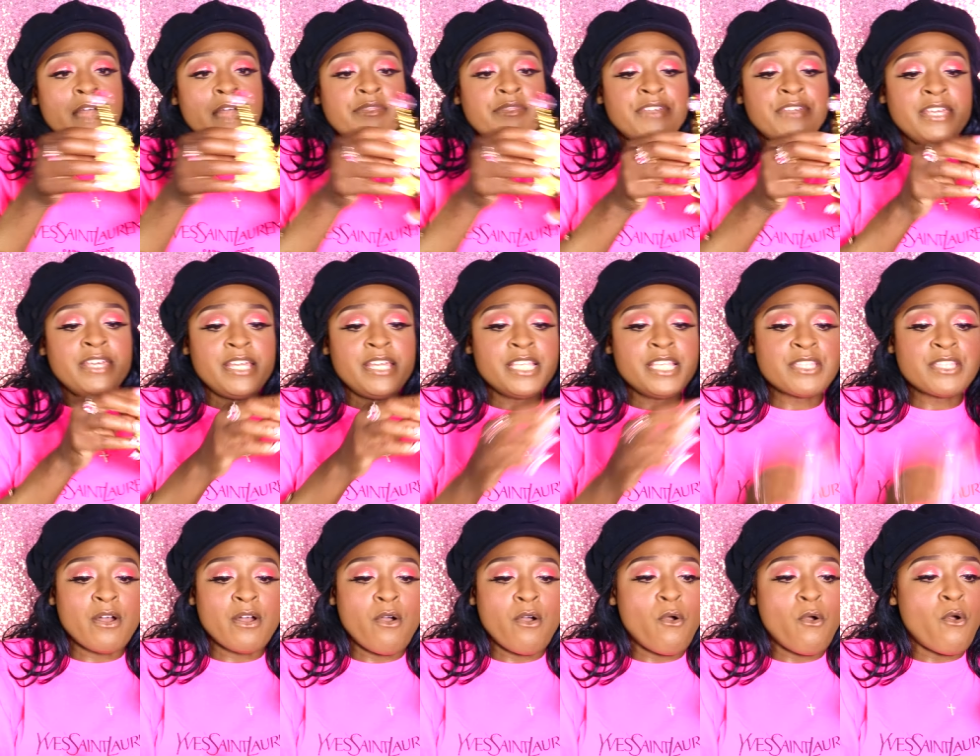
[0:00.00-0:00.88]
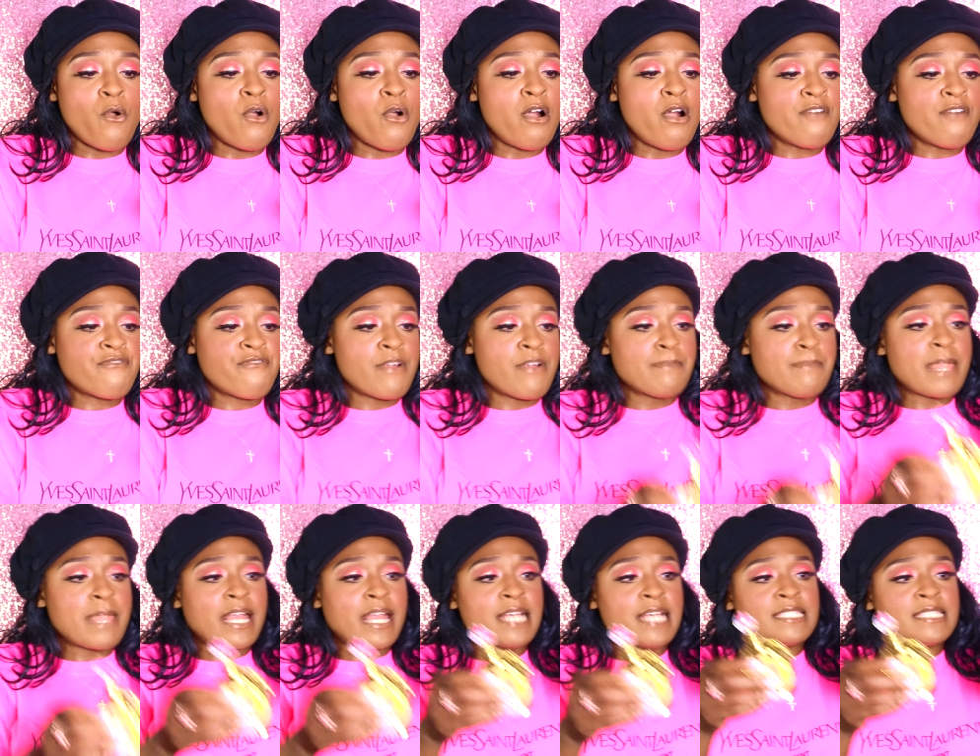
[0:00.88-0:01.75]
these are all from,
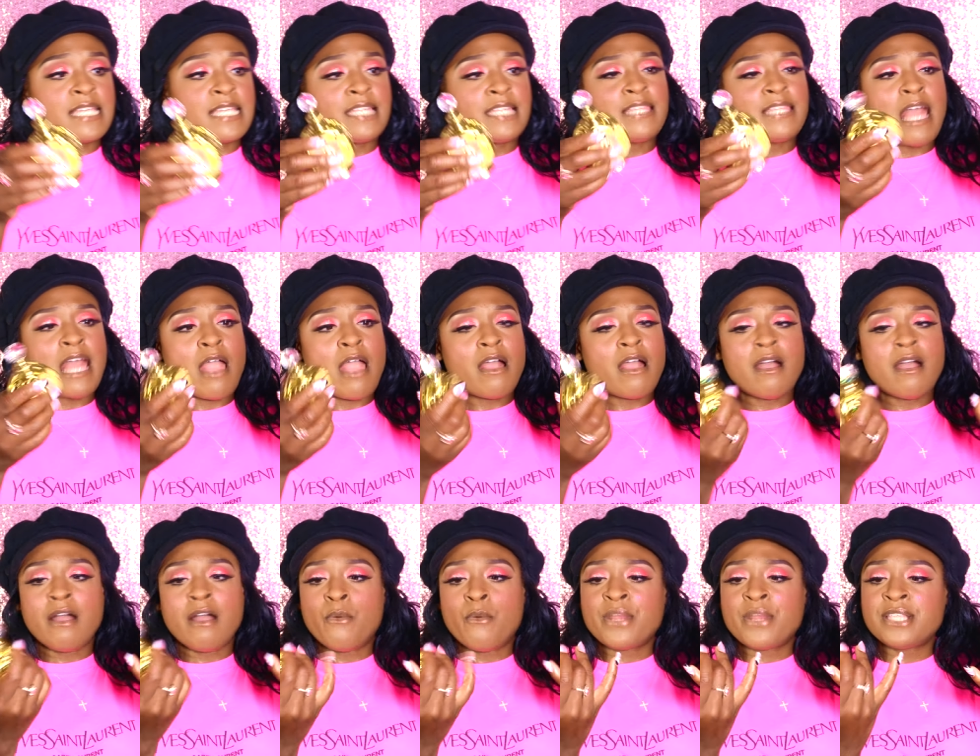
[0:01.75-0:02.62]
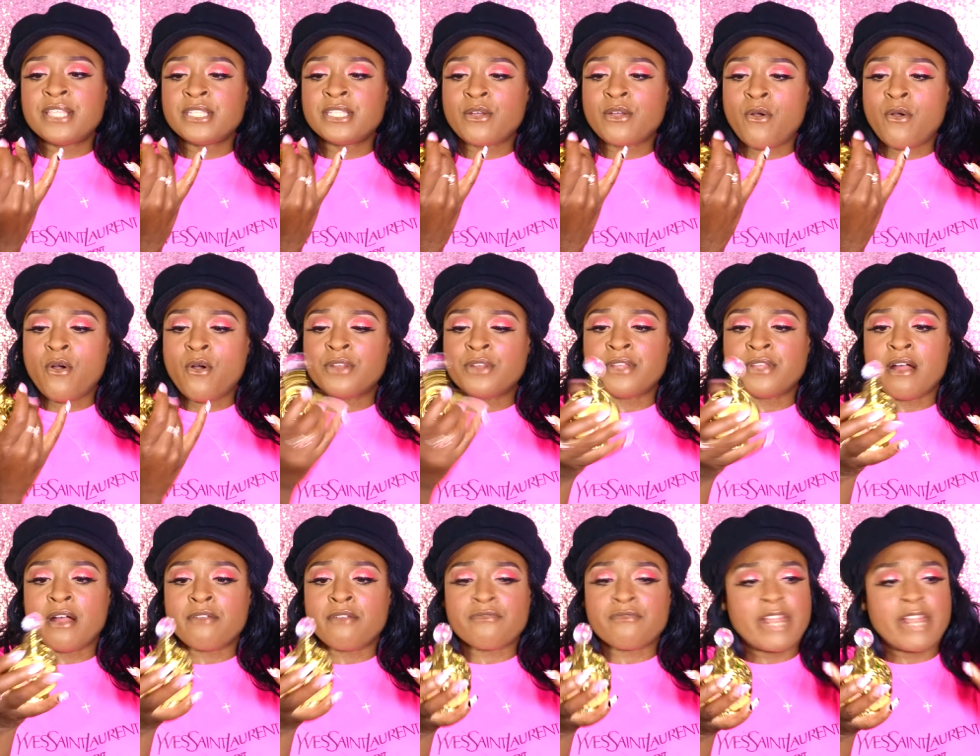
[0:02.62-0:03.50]
like I said, that uh, what is it called,
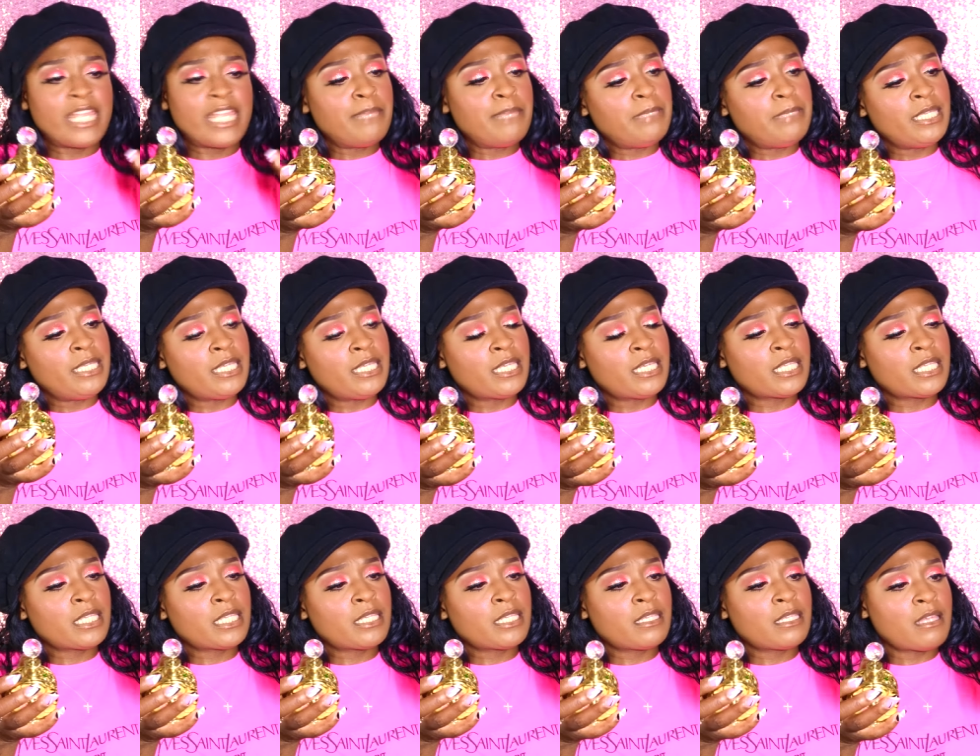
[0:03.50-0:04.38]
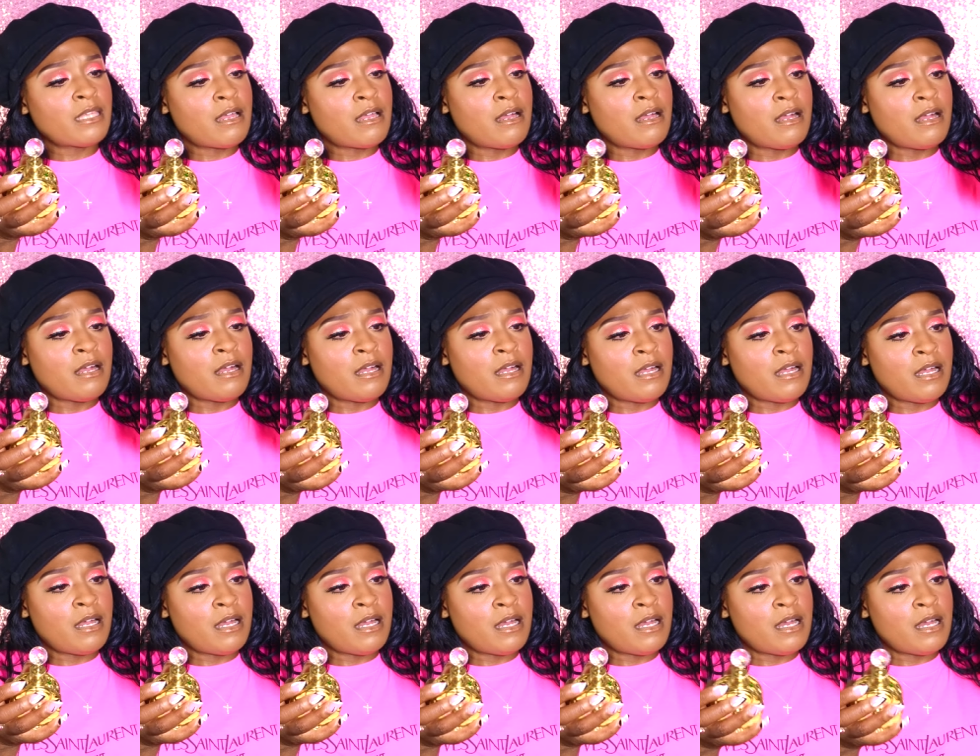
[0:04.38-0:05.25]
the Arabian
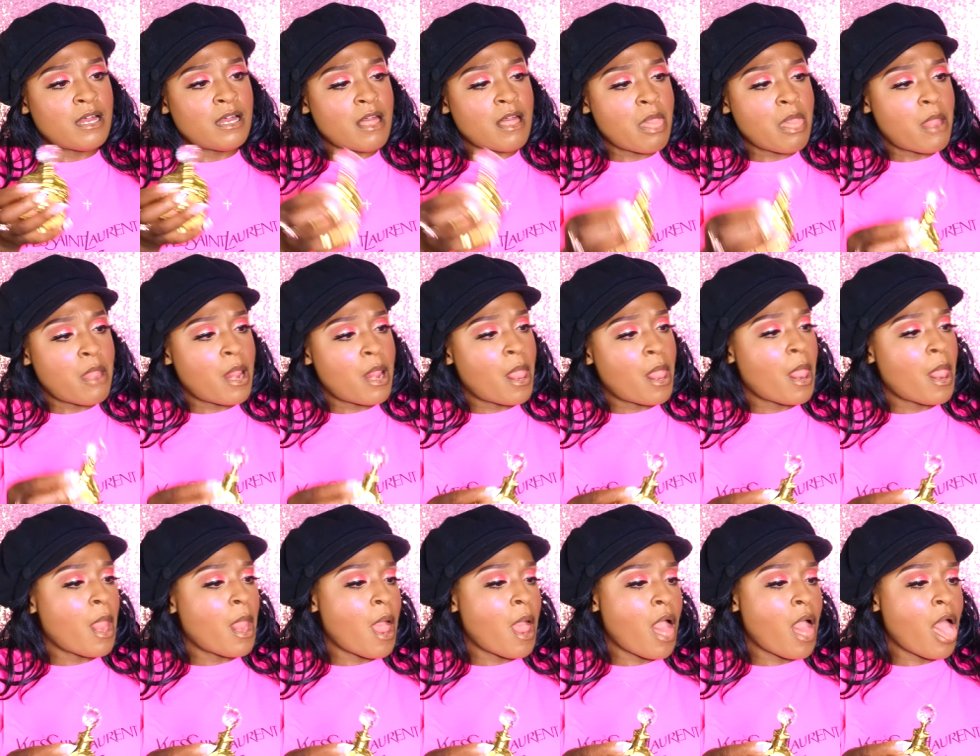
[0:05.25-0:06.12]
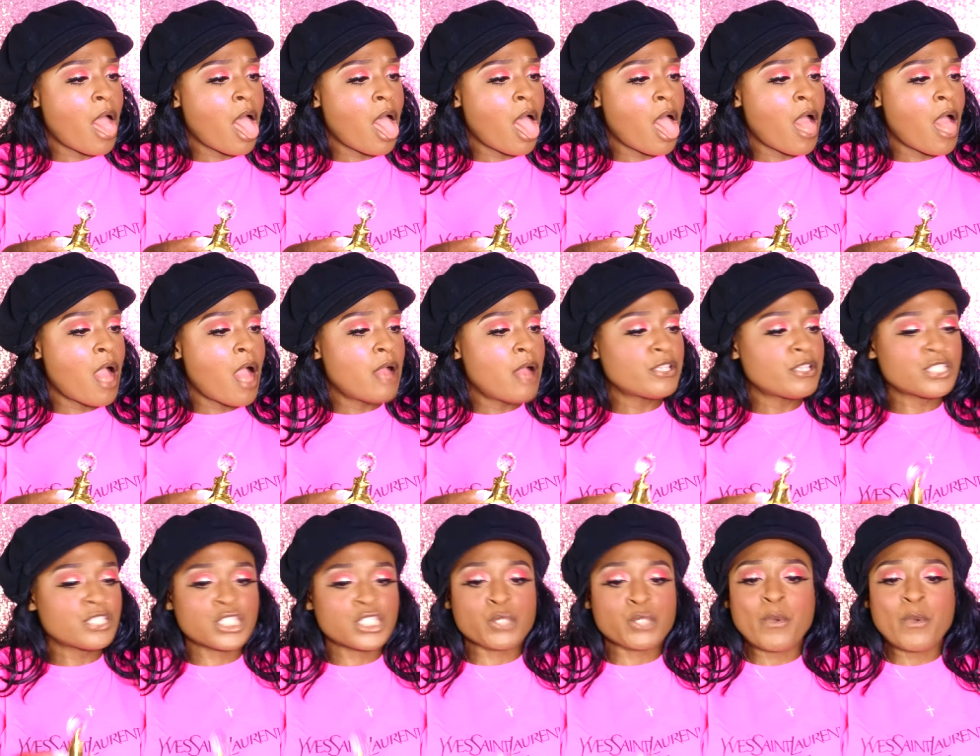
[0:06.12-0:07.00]
uh,
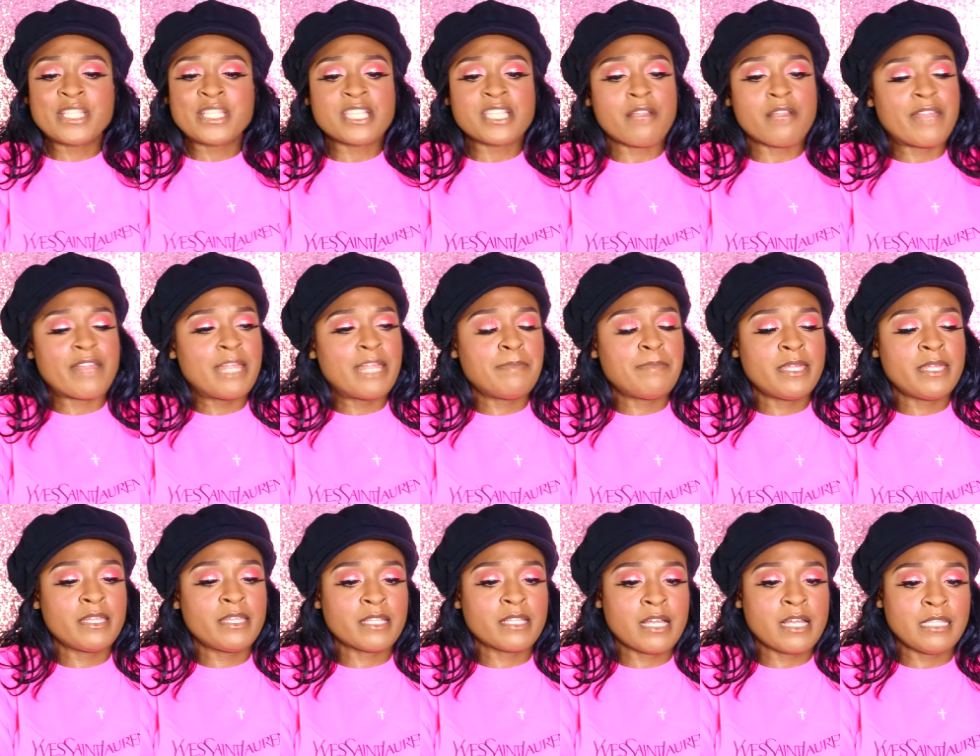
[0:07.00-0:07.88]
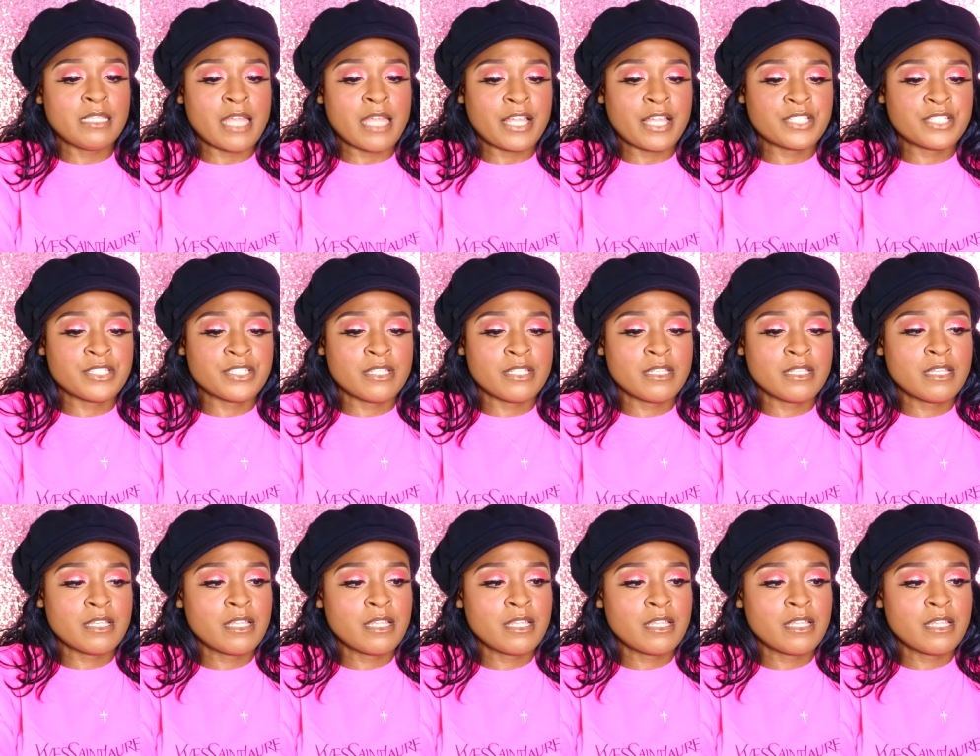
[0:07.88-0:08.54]
Swiss Arabian collection,